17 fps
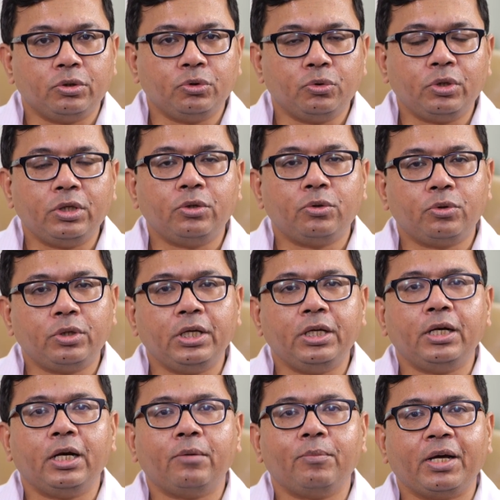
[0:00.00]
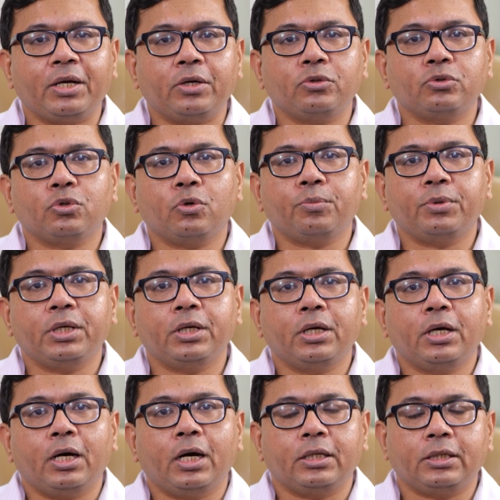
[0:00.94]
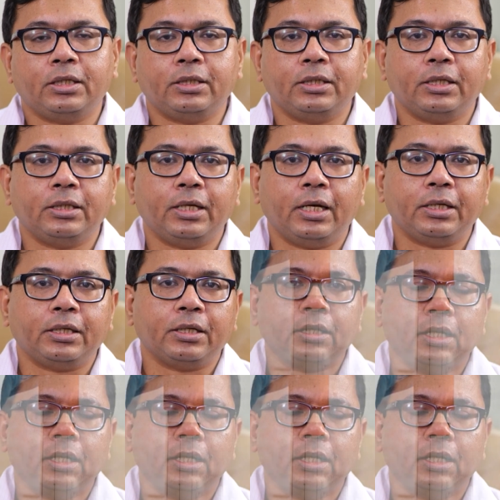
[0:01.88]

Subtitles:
urine routine and microscopy. Other than that,